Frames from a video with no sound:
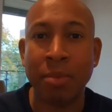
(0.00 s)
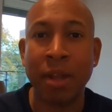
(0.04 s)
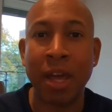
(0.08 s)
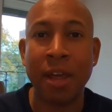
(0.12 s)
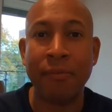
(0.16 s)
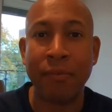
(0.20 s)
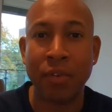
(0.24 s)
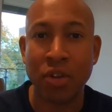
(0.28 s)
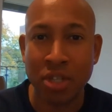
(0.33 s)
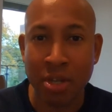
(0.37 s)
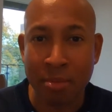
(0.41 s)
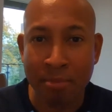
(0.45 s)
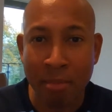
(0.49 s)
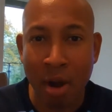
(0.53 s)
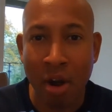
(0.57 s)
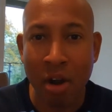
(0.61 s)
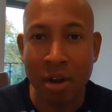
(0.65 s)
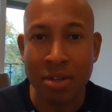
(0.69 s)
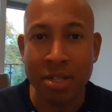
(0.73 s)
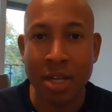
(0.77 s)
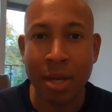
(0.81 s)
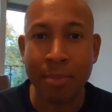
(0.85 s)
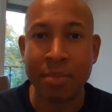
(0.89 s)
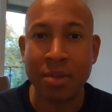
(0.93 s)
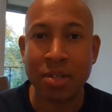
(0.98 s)
for tomorrow's
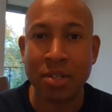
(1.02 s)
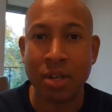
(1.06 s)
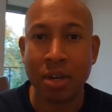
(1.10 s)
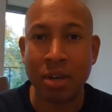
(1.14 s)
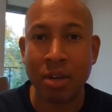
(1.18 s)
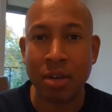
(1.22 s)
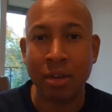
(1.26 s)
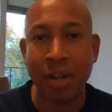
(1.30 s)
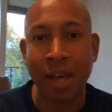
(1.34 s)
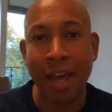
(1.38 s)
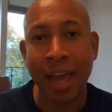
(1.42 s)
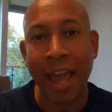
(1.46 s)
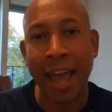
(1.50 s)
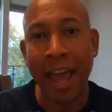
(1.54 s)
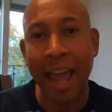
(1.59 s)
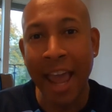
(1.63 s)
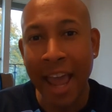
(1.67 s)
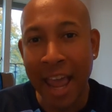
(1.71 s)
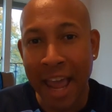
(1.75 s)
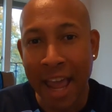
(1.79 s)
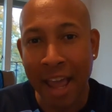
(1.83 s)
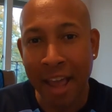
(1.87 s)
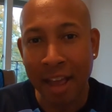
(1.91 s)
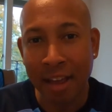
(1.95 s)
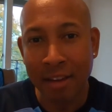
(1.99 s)
episode,
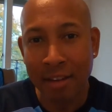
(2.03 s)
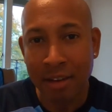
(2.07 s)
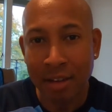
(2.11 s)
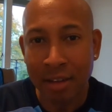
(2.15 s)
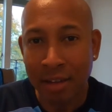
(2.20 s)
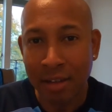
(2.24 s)
and